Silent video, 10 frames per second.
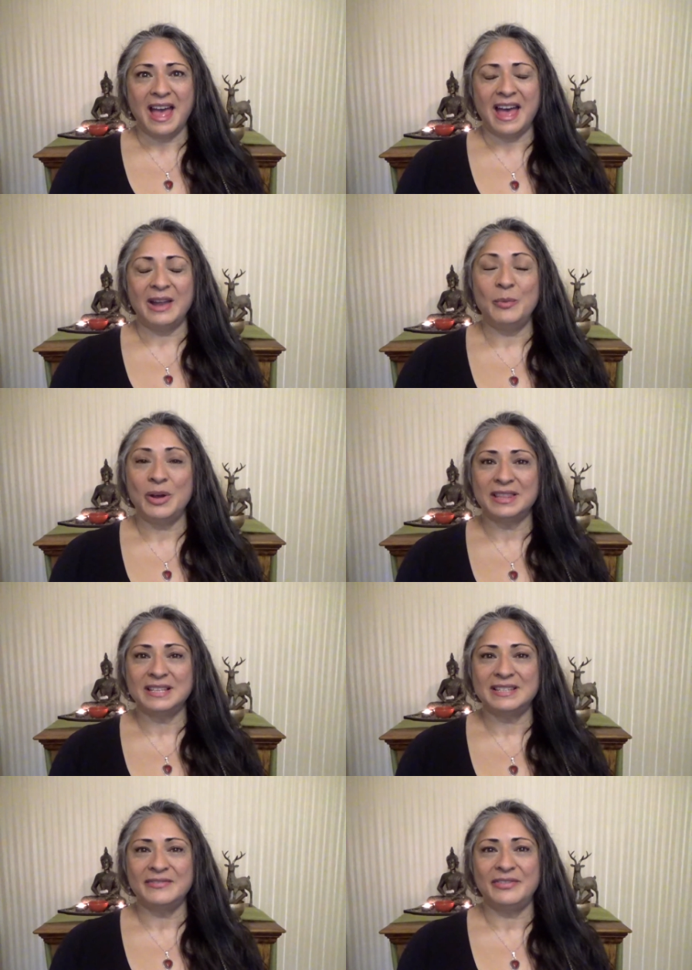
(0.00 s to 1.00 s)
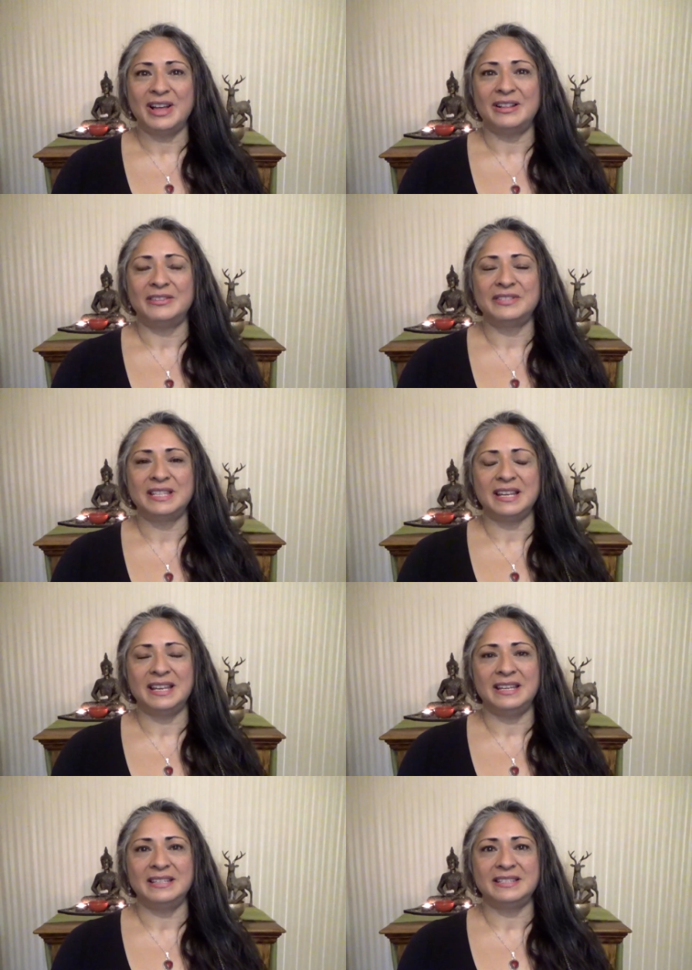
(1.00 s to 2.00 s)
And what this involves
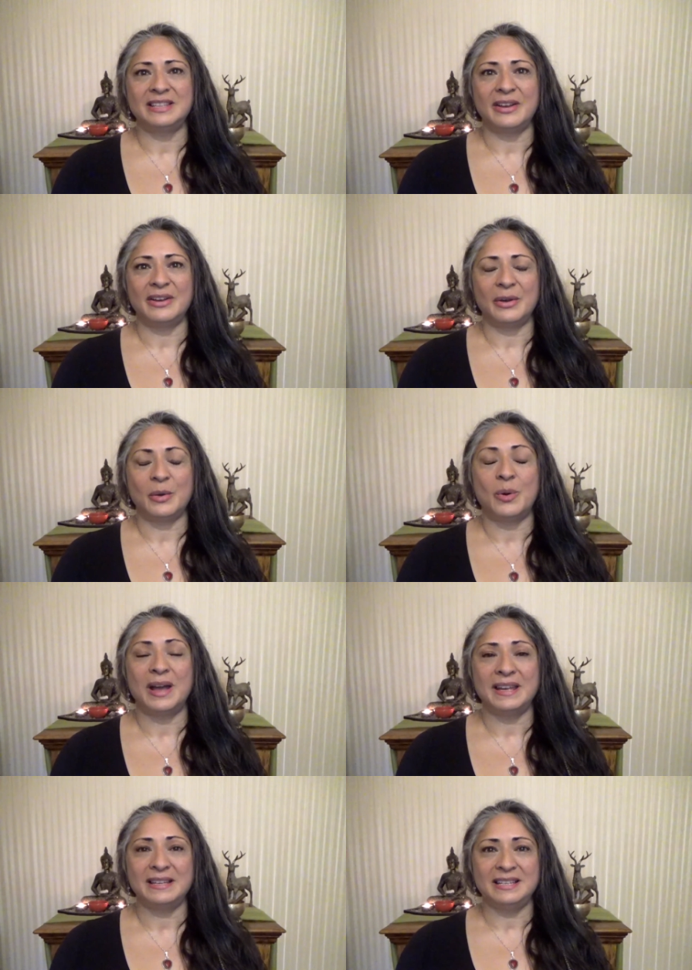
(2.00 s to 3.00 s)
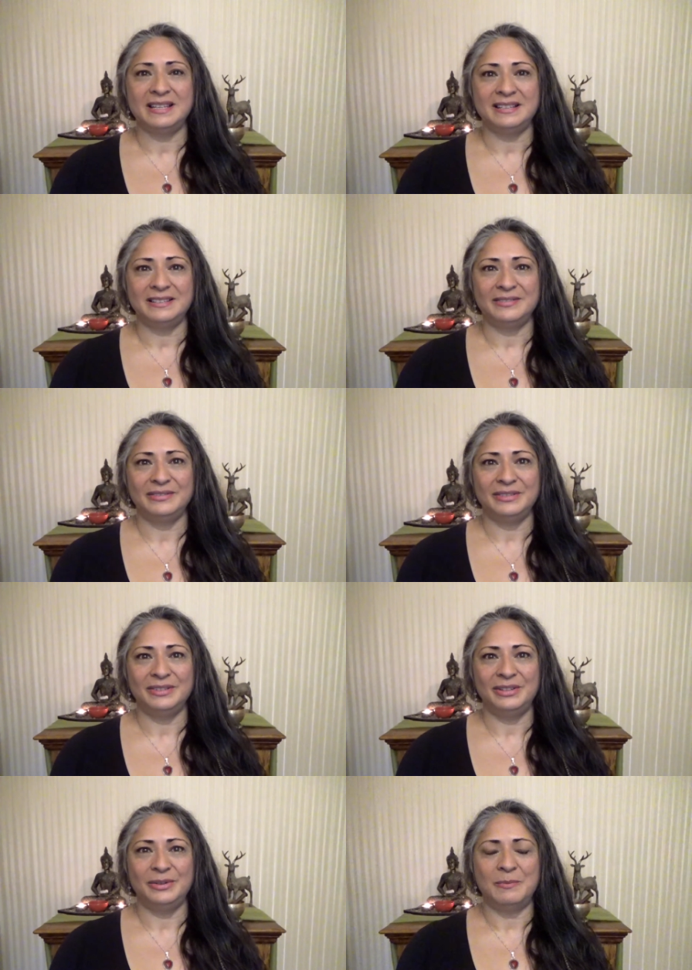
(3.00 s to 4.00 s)
is quieting
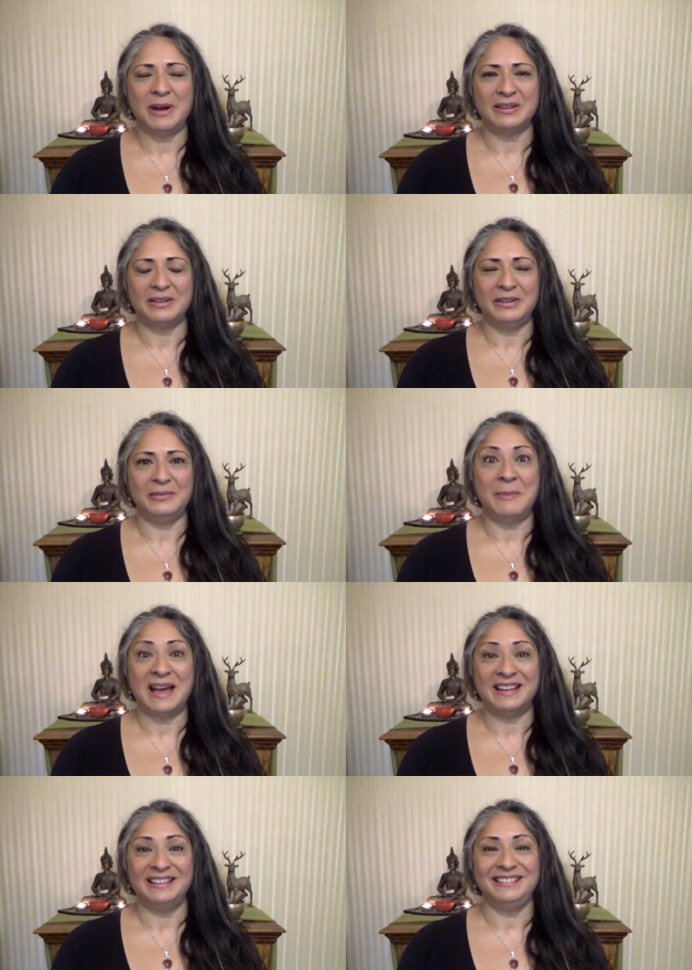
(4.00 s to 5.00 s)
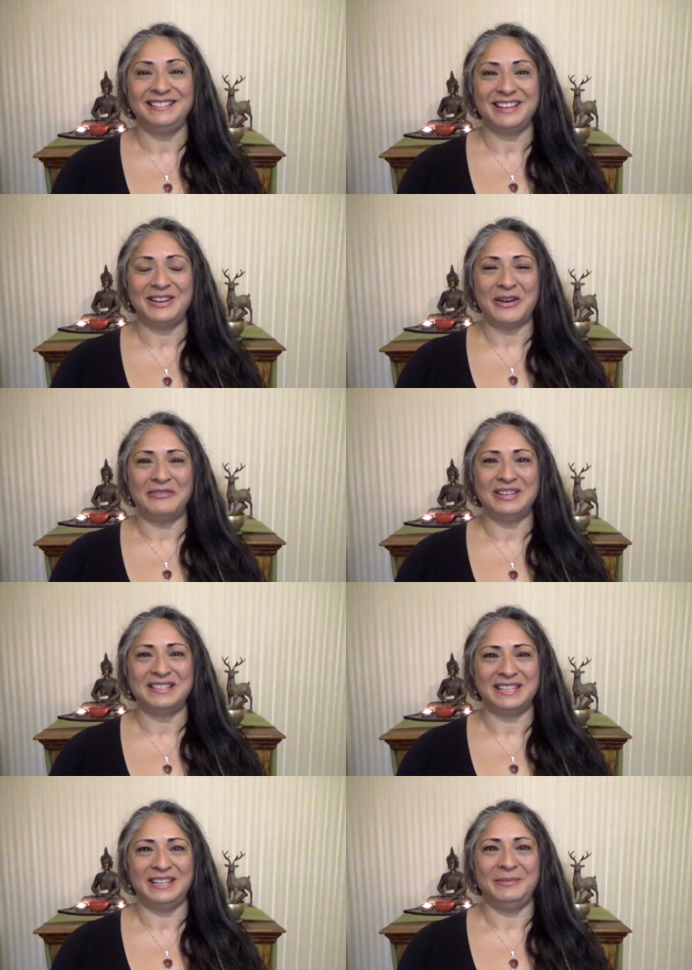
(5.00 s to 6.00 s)
your, your mind and
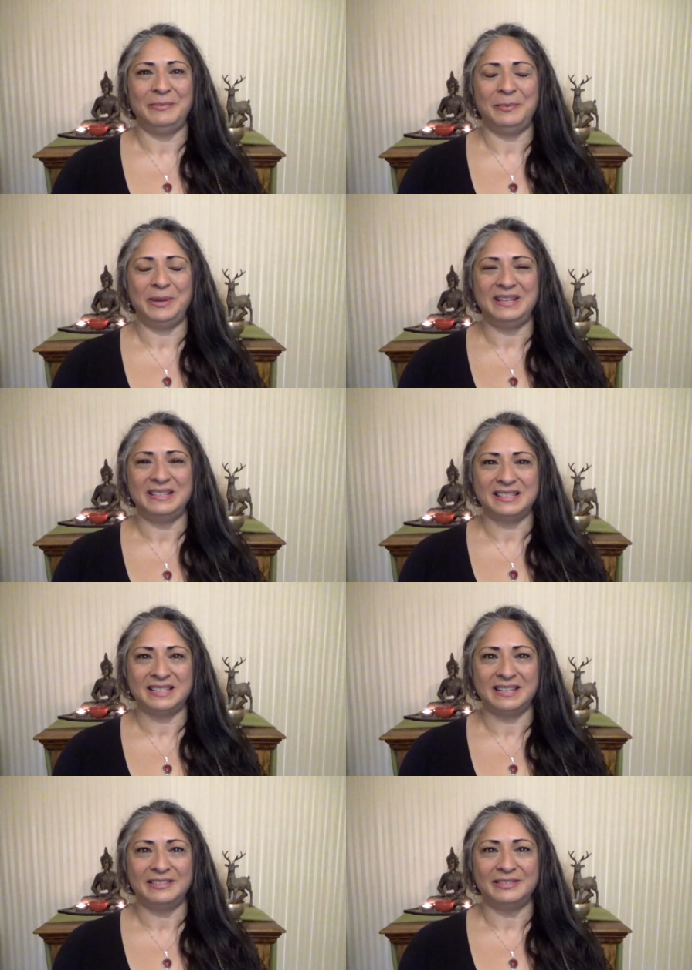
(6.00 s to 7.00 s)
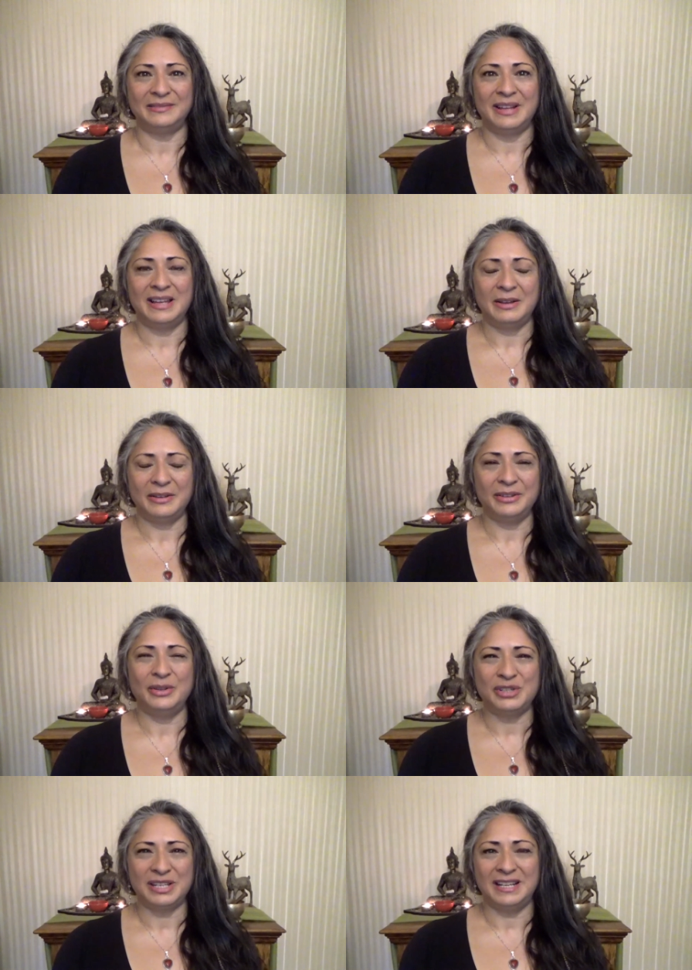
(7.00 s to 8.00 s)
obviously being still,
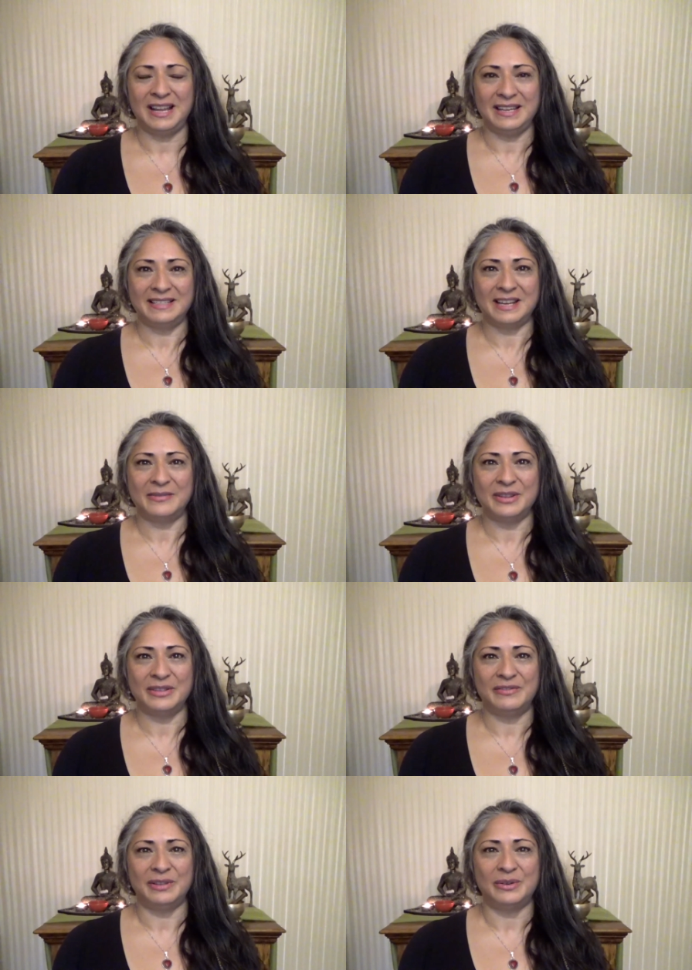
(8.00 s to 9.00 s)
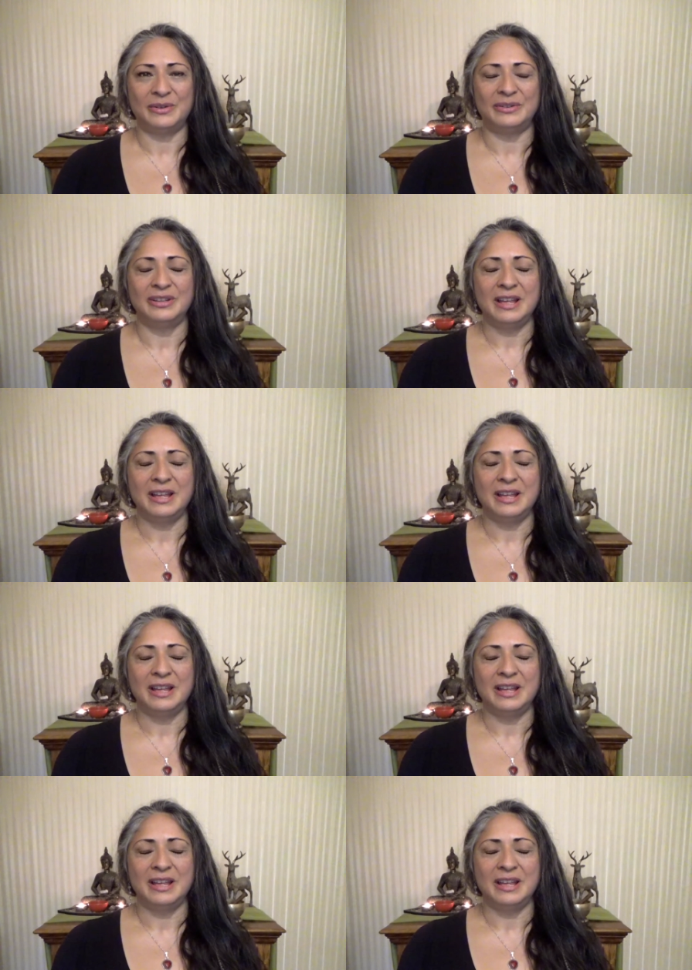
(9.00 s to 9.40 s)
usually laying down on the floor.